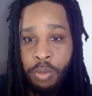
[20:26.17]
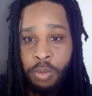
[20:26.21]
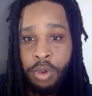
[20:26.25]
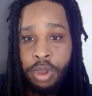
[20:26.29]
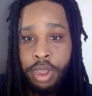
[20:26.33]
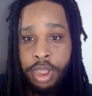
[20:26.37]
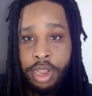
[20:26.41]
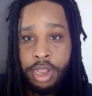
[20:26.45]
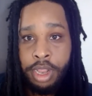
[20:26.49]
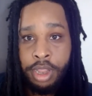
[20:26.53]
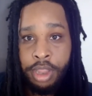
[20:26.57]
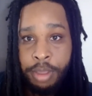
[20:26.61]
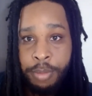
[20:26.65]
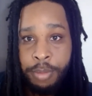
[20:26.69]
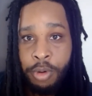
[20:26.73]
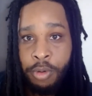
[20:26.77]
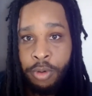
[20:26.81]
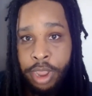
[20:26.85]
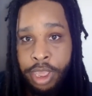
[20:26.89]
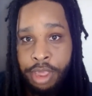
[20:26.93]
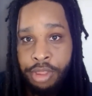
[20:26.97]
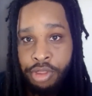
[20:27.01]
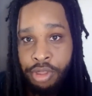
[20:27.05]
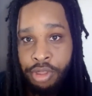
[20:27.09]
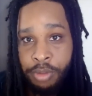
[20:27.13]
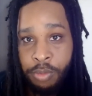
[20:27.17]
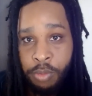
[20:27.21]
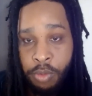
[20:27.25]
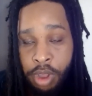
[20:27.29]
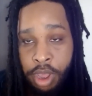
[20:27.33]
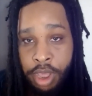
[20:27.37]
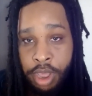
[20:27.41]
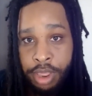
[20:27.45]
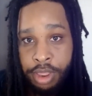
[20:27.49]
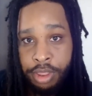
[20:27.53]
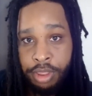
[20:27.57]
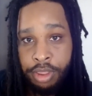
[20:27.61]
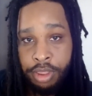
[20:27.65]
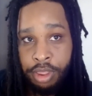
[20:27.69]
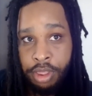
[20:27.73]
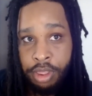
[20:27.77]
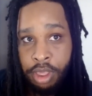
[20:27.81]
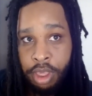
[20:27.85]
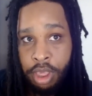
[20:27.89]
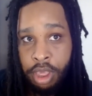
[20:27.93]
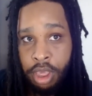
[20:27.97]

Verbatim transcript: what liberation was.